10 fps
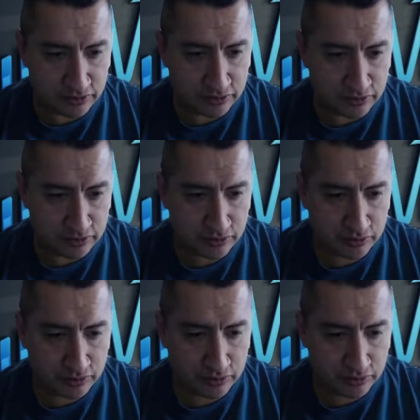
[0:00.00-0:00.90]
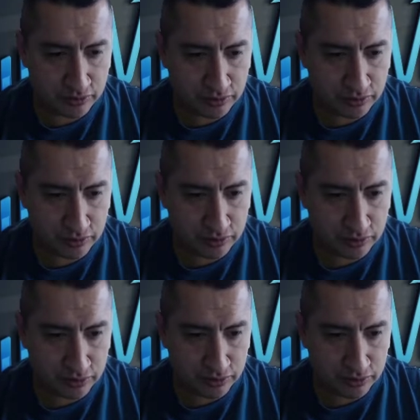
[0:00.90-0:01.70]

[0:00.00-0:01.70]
[no speech]